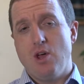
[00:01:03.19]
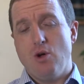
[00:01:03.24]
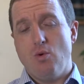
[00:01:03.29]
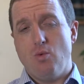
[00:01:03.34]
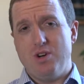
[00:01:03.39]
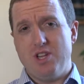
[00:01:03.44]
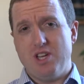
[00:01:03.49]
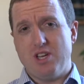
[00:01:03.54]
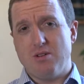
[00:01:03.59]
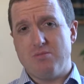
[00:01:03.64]

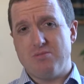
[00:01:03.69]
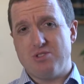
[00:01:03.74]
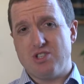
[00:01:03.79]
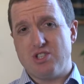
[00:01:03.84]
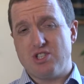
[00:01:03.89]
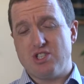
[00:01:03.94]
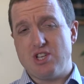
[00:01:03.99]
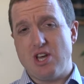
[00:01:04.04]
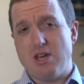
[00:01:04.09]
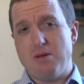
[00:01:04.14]
When it comes to
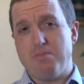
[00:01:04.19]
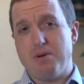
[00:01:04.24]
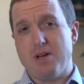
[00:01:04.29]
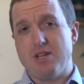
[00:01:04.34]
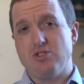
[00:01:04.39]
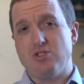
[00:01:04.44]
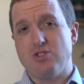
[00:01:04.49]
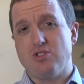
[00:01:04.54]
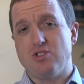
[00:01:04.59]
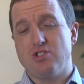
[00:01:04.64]
state
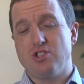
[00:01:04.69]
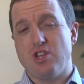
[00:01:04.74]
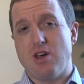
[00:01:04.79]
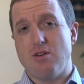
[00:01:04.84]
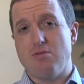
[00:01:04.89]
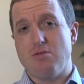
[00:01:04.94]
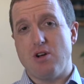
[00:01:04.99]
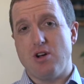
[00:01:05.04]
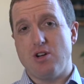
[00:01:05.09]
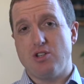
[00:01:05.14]
pensions,
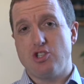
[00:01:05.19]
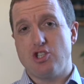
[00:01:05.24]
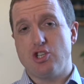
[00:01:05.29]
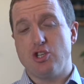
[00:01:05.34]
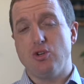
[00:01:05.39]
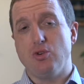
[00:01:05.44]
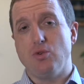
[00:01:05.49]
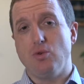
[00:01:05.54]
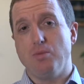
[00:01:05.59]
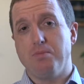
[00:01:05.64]
there are
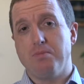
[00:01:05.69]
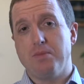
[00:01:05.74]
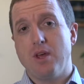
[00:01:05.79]
two: